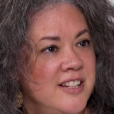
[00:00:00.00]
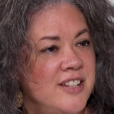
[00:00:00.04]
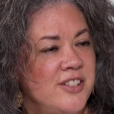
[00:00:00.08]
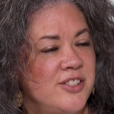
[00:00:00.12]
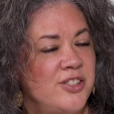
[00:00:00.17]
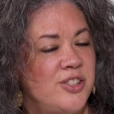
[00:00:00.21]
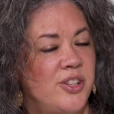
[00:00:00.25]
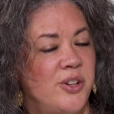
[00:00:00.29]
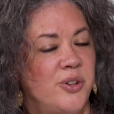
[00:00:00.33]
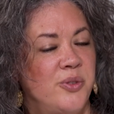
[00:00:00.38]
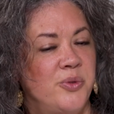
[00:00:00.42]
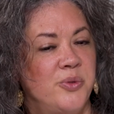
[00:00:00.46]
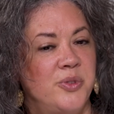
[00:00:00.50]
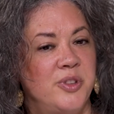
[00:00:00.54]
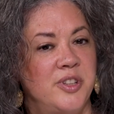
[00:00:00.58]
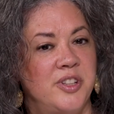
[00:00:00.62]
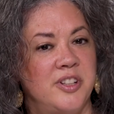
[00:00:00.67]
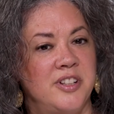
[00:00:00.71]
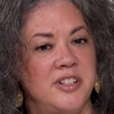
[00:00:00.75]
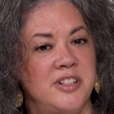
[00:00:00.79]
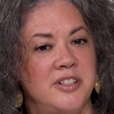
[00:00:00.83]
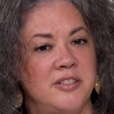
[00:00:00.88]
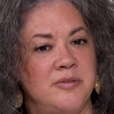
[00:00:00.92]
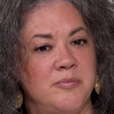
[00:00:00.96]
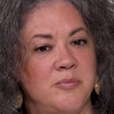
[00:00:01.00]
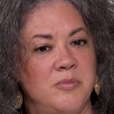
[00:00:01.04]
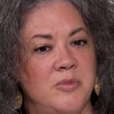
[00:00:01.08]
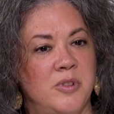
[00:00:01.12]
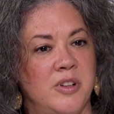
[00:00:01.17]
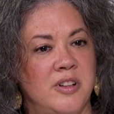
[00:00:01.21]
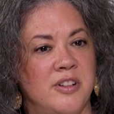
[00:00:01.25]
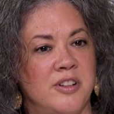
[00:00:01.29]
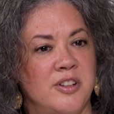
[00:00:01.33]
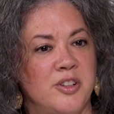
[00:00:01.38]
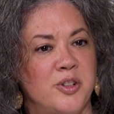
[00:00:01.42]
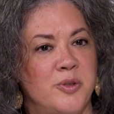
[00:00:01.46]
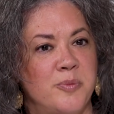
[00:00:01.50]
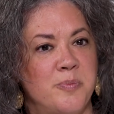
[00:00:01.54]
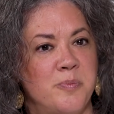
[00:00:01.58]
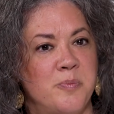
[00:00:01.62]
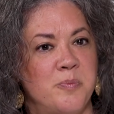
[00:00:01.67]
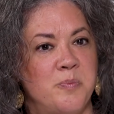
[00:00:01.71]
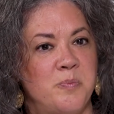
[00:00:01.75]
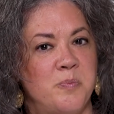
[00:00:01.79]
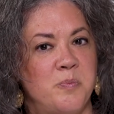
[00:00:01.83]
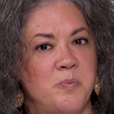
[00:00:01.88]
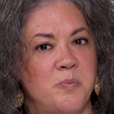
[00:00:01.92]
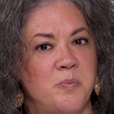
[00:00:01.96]
So the
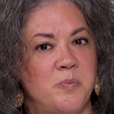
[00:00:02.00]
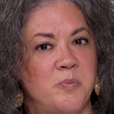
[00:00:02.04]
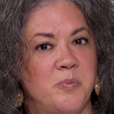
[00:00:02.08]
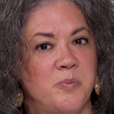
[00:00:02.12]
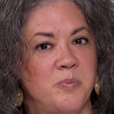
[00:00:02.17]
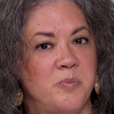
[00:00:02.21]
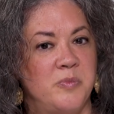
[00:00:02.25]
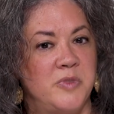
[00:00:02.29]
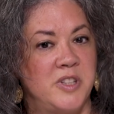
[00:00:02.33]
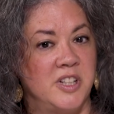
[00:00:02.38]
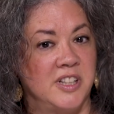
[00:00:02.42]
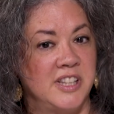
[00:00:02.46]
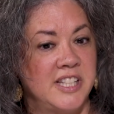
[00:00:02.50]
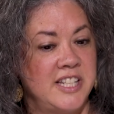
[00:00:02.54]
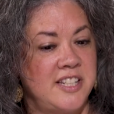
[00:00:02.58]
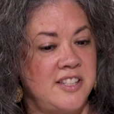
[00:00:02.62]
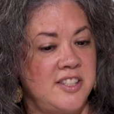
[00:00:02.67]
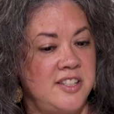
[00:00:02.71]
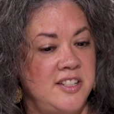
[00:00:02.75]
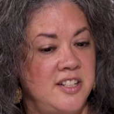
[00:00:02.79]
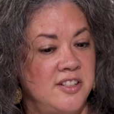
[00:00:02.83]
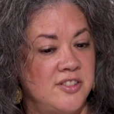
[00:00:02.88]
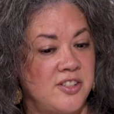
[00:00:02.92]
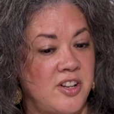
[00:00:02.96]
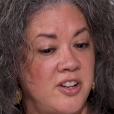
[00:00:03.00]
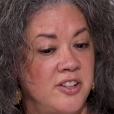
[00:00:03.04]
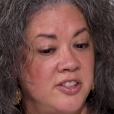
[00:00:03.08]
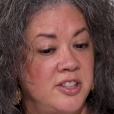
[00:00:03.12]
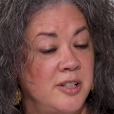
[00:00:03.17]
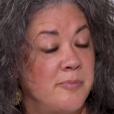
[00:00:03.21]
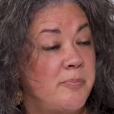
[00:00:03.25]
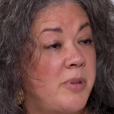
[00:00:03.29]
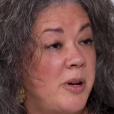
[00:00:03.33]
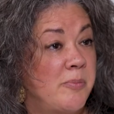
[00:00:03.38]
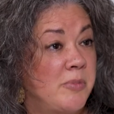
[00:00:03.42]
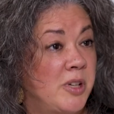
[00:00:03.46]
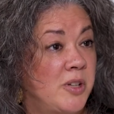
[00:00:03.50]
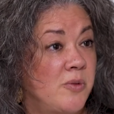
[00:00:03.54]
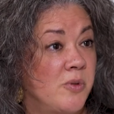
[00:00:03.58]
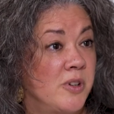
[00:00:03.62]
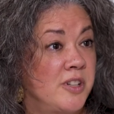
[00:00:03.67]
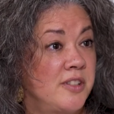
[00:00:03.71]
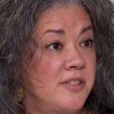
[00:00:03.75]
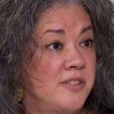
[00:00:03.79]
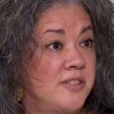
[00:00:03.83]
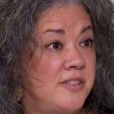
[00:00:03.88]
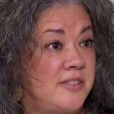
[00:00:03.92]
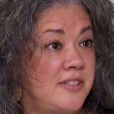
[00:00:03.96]
um, the list is on the Public
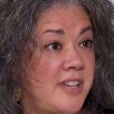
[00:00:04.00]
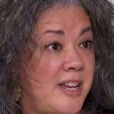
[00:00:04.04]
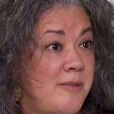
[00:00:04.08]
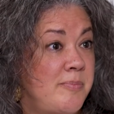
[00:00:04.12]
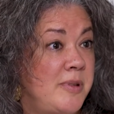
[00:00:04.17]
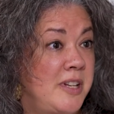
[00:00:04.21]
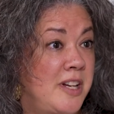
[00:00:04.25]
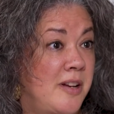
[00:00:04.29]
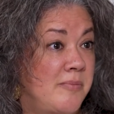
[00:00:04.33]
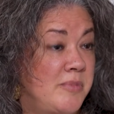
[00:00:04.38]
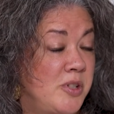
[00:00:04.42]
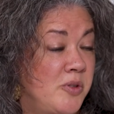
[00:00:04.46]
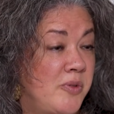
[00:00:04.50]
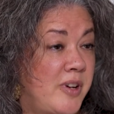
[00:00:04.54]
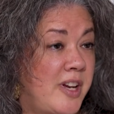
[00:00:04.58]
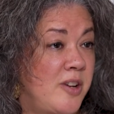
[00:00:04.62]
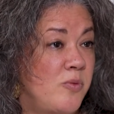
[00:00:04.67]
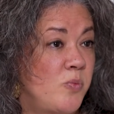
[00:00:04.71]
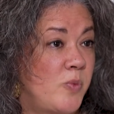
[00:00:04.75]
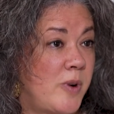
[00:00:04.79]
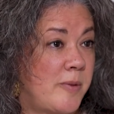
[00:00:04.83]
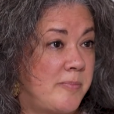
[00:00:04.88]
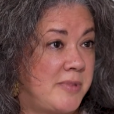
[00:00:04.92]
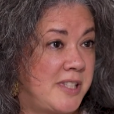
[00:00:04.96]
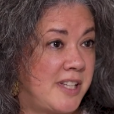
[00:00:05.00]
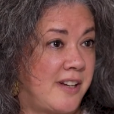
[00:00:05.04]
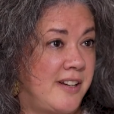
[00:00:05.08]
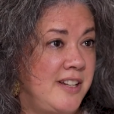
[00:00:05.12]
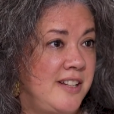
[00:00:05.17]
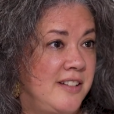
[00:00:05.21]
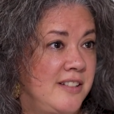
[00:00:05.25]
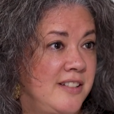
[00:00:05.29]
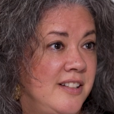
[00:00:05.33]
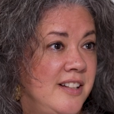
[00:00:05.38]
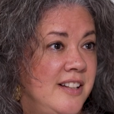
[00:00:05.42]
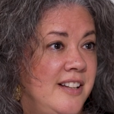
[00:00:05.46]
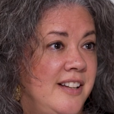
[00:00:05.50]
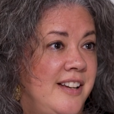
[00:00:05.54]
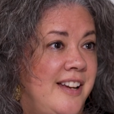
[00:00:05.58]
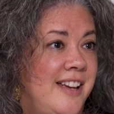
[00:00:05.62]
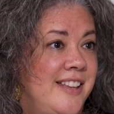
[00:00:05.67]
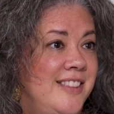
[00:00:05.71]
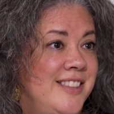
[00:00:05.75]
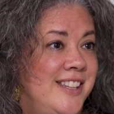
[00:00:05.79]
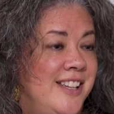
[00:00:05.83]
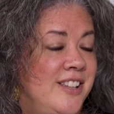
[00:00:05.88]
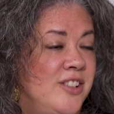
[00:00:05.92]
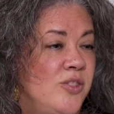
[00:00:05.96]
Works APWA website,
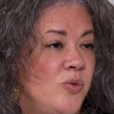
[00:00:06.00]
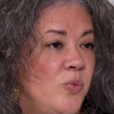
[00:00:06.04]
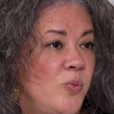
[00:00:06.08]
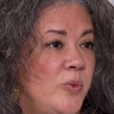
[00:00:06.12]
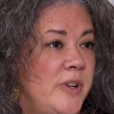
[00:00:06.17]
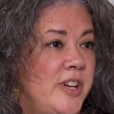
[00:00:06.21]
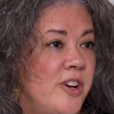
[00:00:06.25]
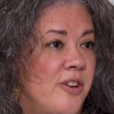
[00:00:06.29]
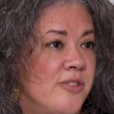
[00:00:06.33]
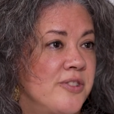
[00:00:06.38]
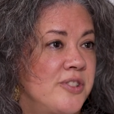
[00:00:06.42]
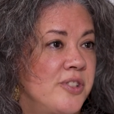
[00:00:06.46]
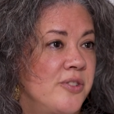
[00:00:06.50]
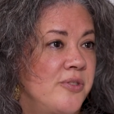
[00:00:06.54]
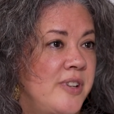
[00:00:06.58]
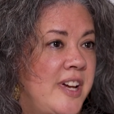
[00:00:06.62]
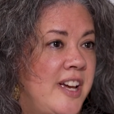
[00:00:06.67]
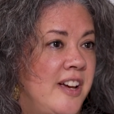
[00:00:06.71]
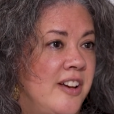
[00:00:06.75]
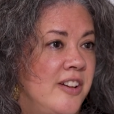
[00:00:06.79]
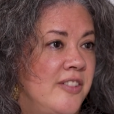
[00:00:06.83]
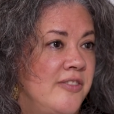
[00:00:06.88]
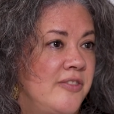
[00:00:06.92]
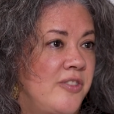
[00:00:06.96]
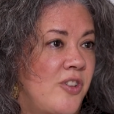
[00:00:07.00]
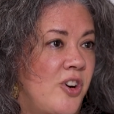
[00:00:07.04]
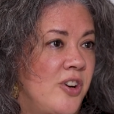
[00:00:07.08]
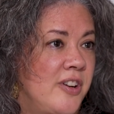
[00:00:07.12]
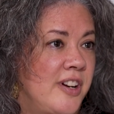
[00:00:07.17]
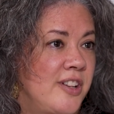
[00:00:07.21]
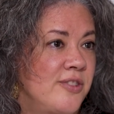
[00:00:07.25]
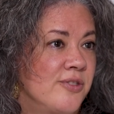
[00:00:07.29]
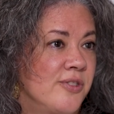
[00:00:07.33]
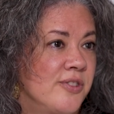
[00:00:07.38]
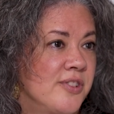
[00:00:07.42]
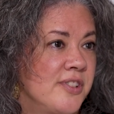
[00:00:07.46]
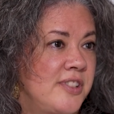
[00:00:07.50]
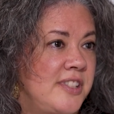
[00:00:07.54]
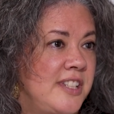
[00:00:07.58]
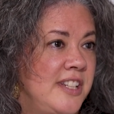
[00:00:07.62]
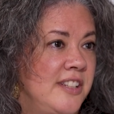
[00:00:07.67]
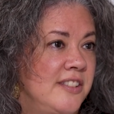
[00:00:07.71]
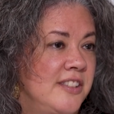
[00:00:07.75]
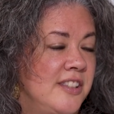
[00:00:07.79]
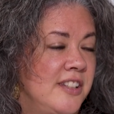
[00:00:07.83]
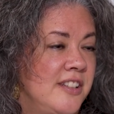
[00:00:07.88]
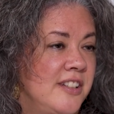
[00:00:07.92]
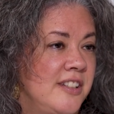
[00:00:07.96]
and then we also have articles
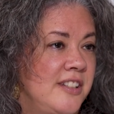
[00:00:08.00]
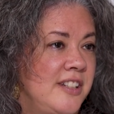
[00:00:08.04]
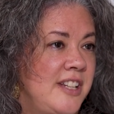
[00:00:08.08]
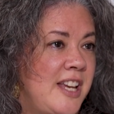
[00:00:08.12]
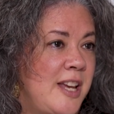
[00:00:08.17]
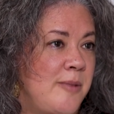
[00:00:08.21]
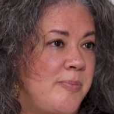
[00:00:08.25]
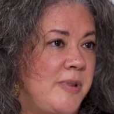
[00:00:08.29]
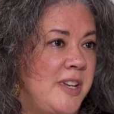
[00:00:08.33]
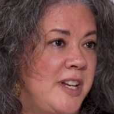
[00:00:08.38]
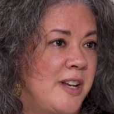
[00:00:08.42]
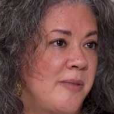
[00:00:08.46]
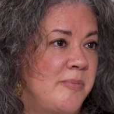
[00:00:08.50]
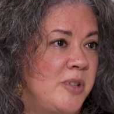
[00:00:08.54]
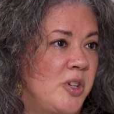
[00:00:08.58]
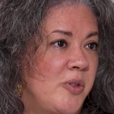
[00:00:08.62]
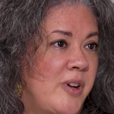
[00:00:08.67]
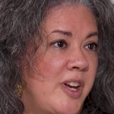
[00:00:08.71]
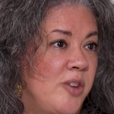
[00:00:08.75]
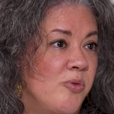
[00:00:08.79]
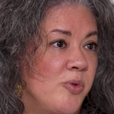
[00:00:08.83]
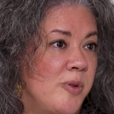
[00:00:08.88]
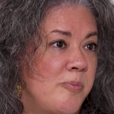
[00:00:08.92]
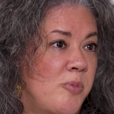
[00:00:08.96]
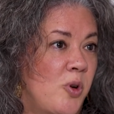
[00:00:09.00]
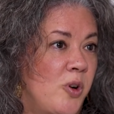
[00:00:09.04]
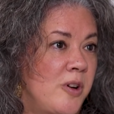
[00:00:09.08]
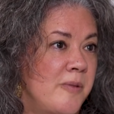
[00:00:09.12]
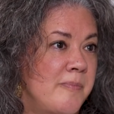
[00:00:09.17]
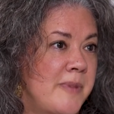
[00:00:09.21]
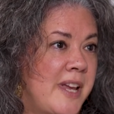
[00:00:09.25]
in the APWA Reporter